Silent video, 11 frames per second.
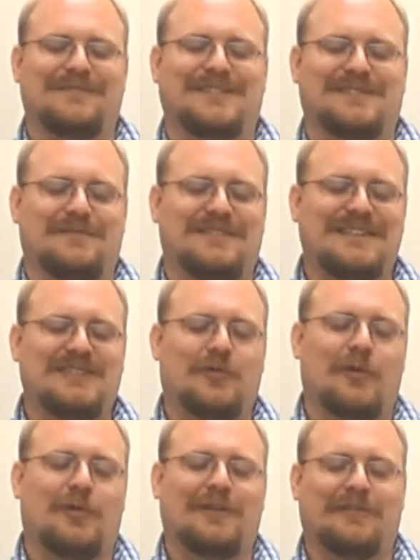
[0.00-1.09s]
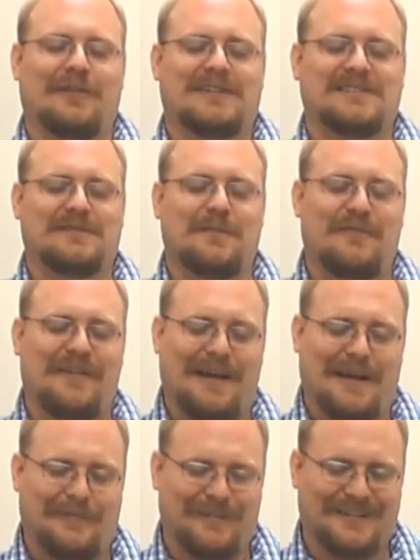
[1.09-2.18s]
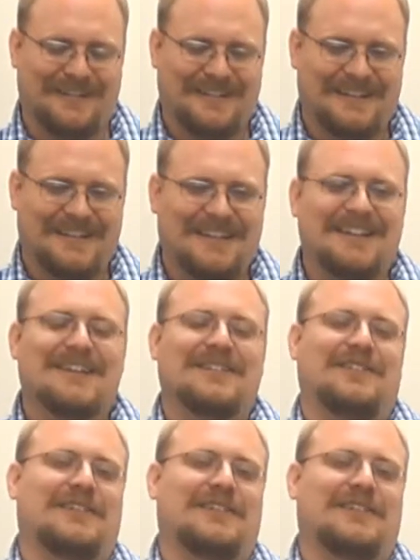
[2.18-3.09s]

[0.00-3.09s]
because if you teach oiling in lesson 5,